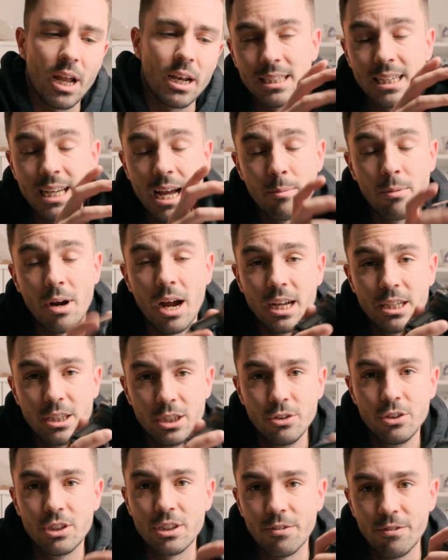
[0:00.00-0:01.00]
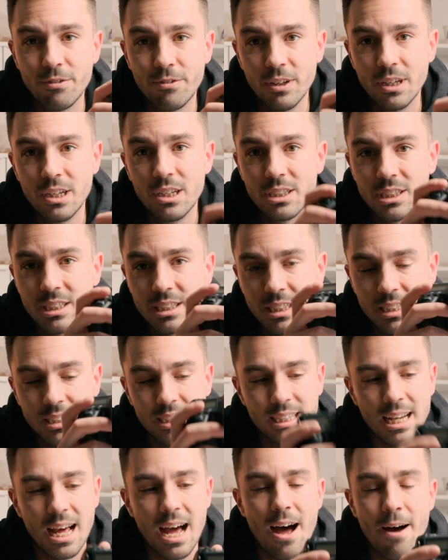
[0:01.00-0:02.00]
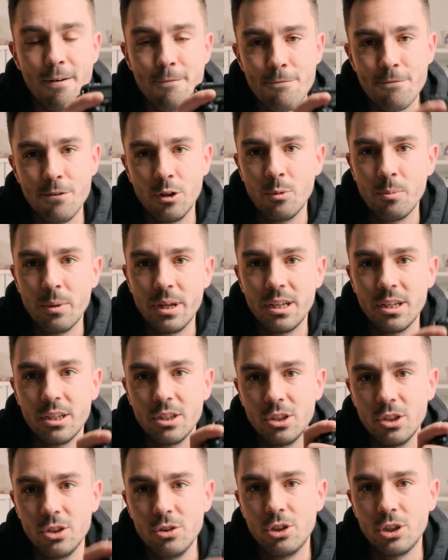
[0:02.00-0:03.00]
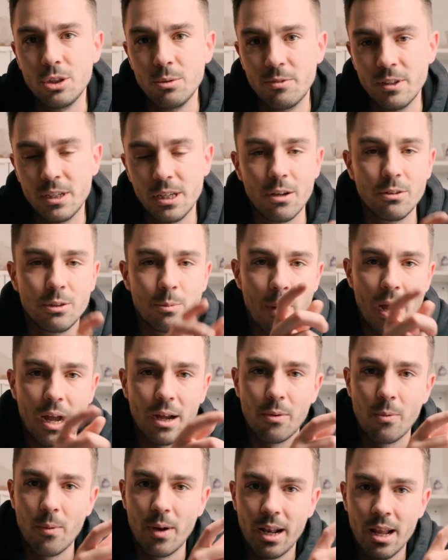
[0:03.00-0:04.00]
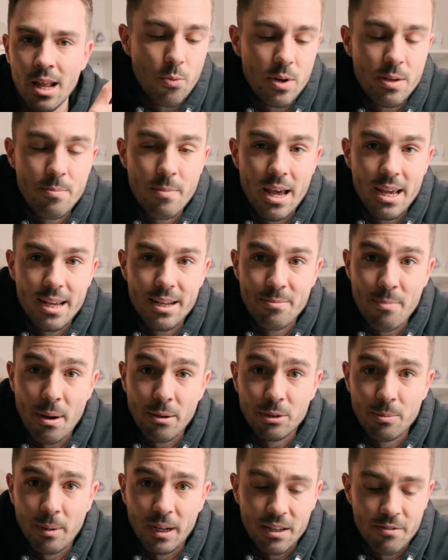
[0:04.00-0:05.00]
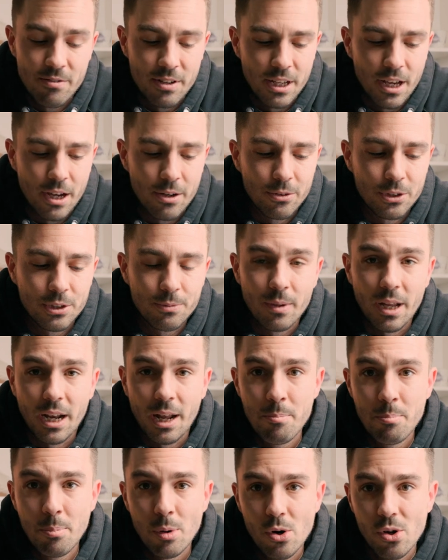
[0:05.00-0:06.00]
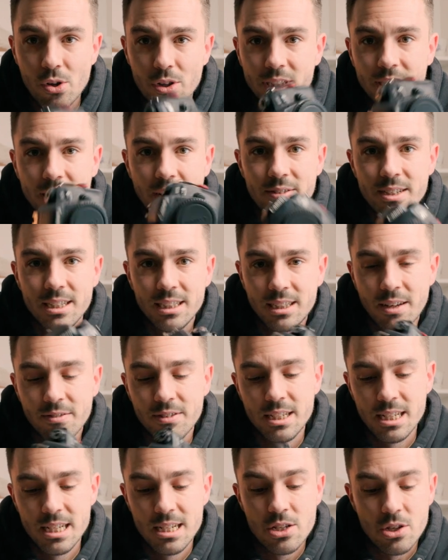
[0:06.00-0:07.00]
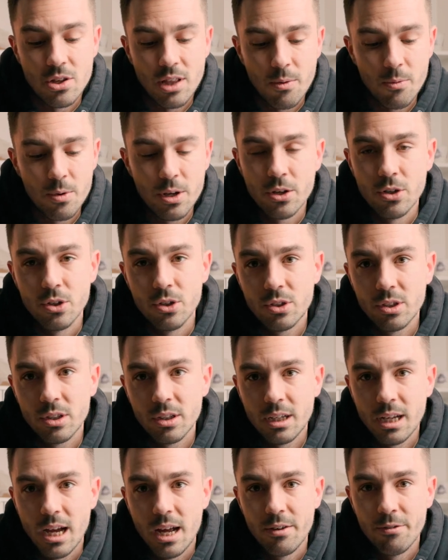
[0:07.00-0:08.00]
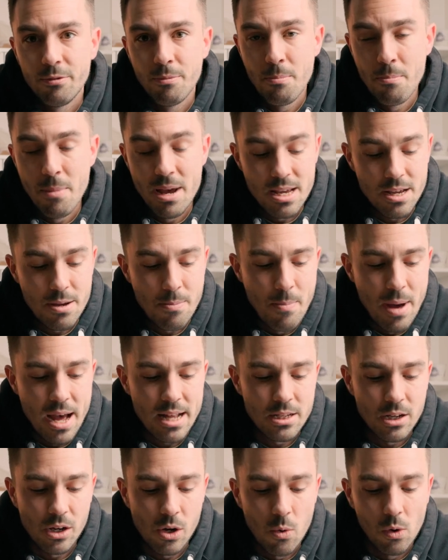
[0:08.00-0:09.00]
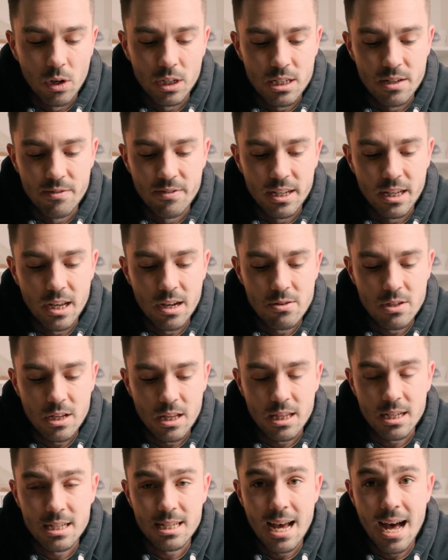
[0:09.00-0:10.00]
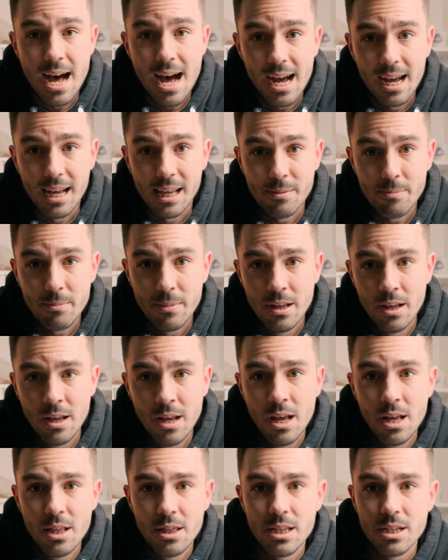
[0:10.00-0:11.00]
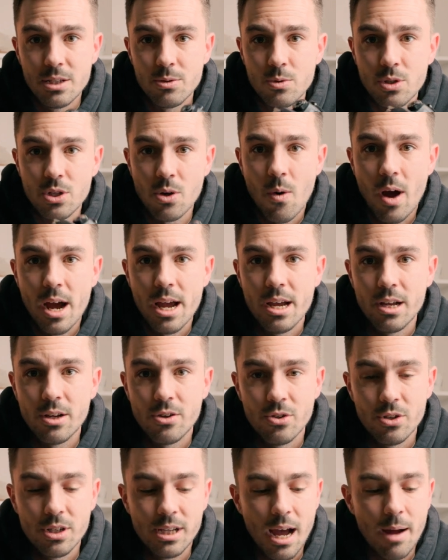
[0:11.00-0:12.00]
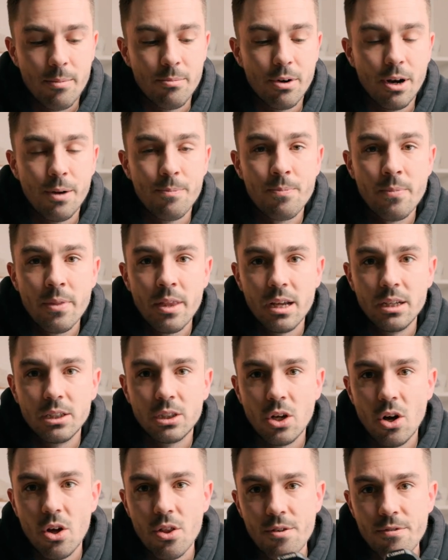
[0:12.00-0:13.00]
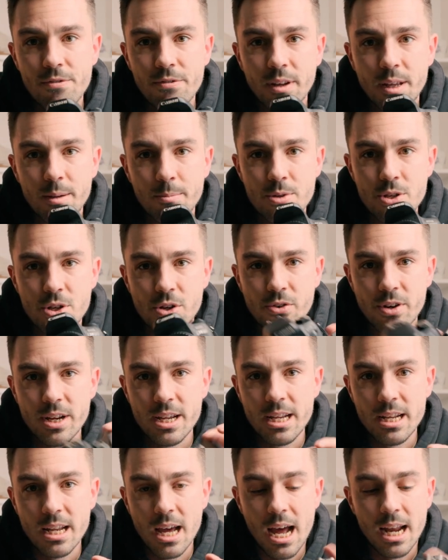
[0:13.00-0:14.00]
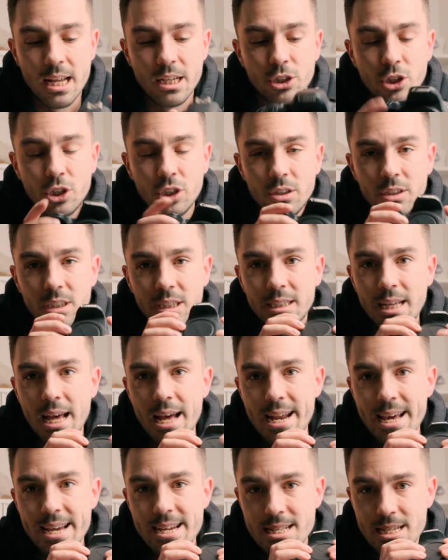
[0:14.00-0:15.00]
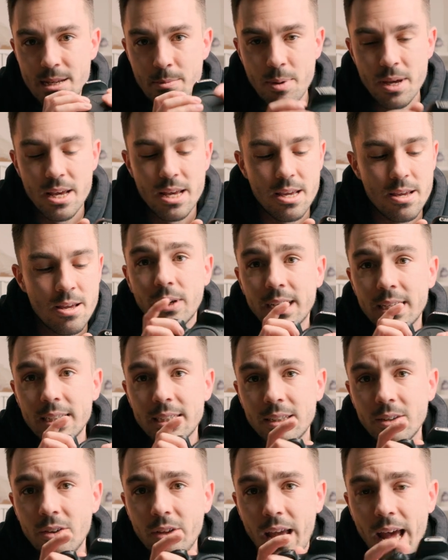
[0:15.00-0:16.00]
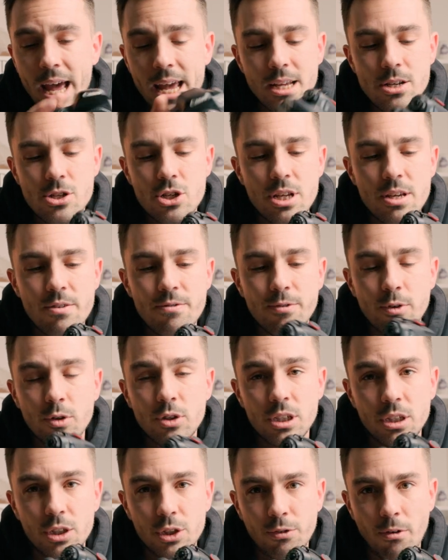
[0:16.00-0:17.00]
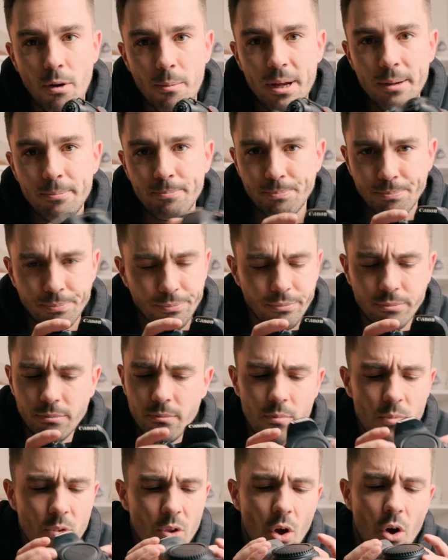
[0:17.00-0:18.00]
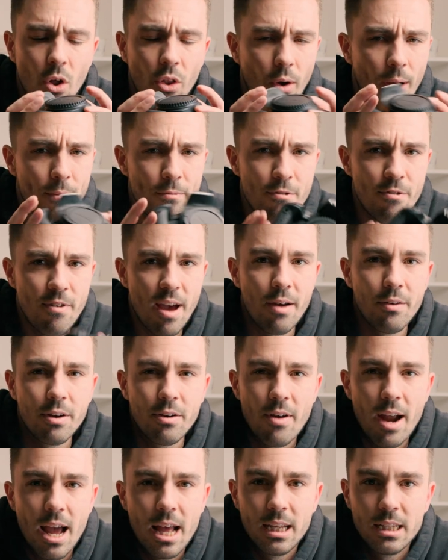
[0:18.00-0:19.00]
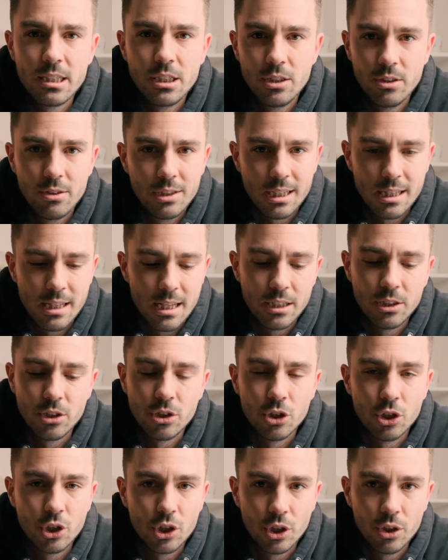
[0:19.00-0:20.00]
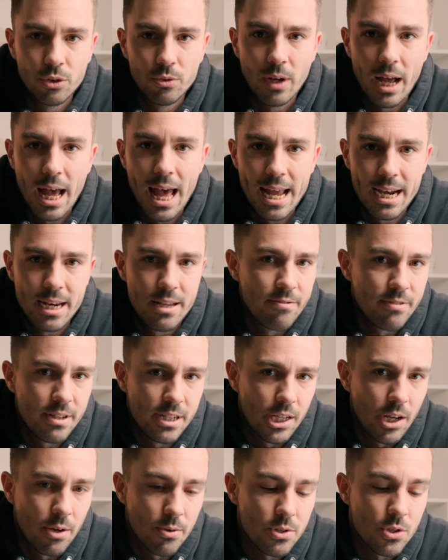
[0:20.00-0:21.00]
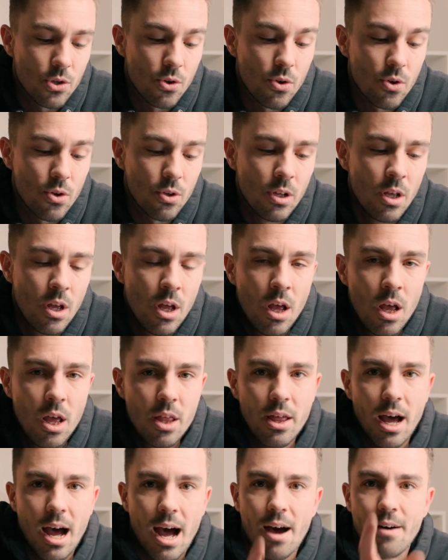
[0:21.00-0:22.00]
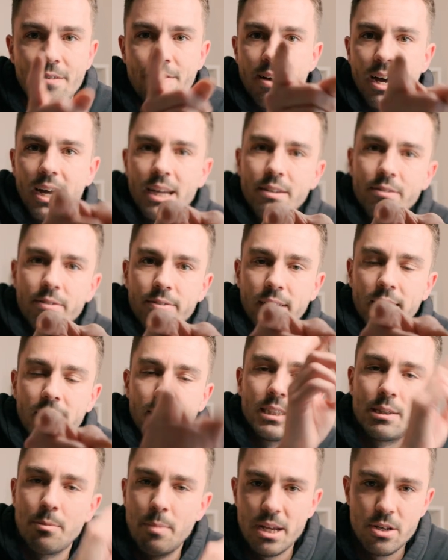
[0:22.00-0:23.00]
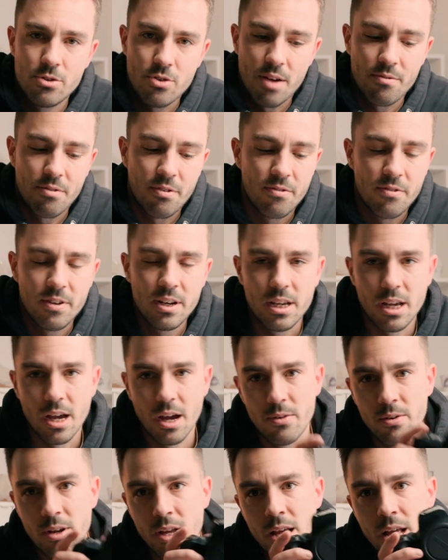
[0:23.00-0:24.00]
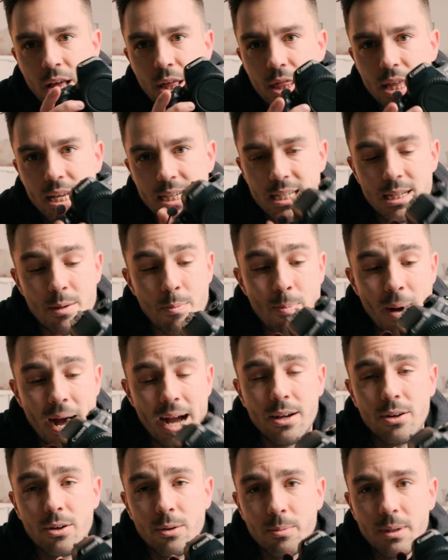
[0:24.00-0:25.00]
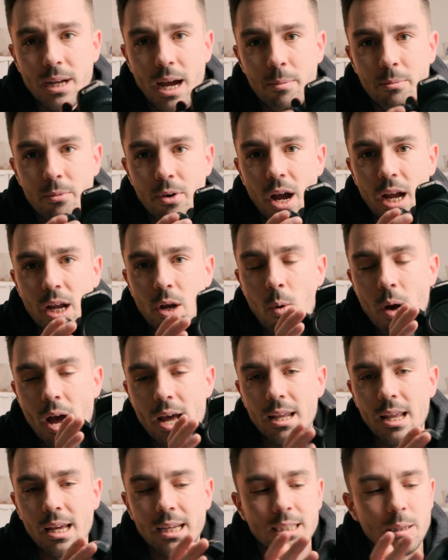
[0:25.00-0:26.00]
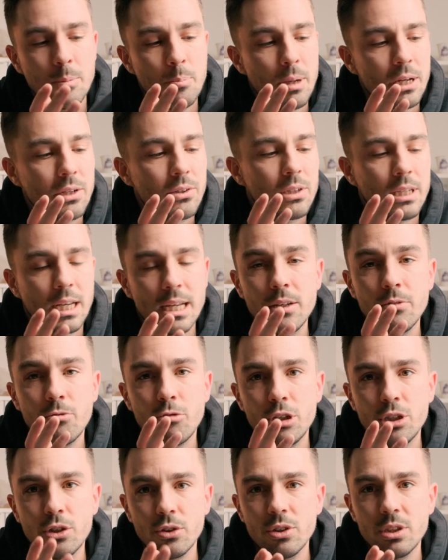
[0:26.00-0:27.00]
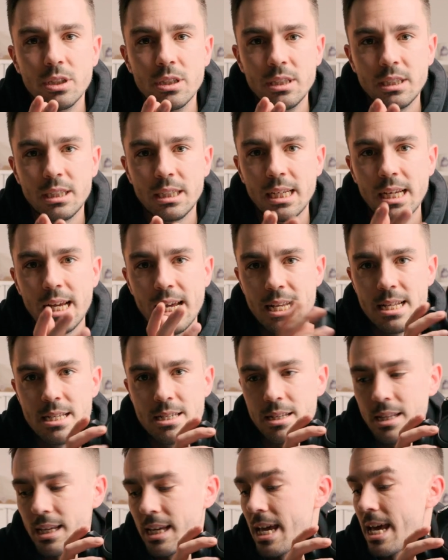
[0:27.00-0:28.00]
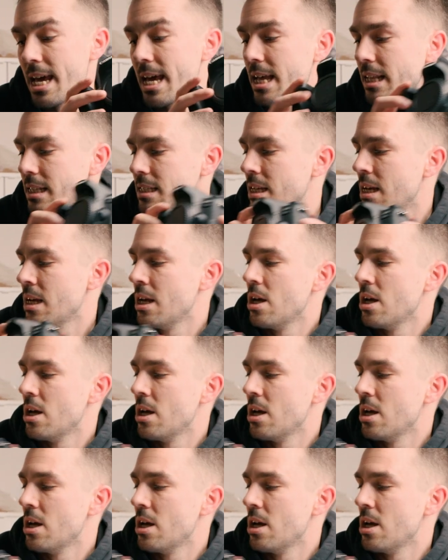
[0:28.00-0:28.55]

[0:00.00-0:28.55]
it's the camera I used to first start filming YouTube videos back when we made mountain biking videos. And I bought the 77D so that we could kind of make better quality videos. At the time, this was quite a good camera. It's got the flip screen and it shoots 1080p. I can still get HD footage from it, although I'm very rarely using this to shoot any video at all. The R5 is the main driver for video. This is a backup camera. I quite like to build in redundancy into the kit